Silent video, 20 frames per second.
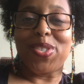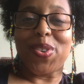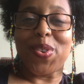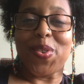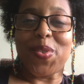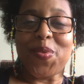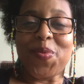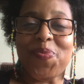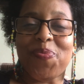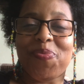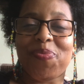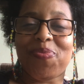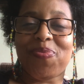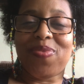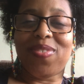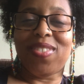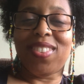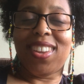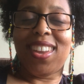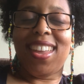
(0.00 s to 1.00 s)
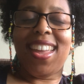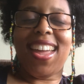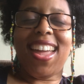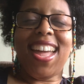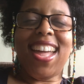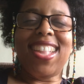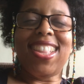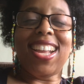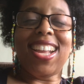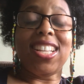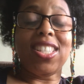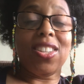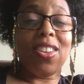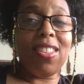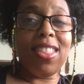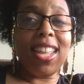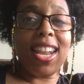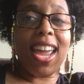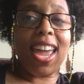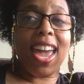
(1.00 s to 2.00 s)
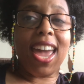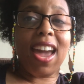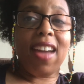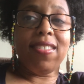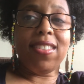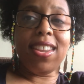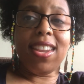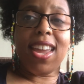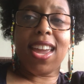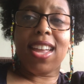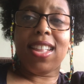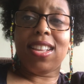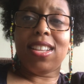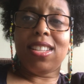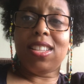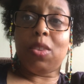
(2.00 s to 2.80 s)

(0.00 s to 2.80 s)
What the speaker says: So that's all that I have today.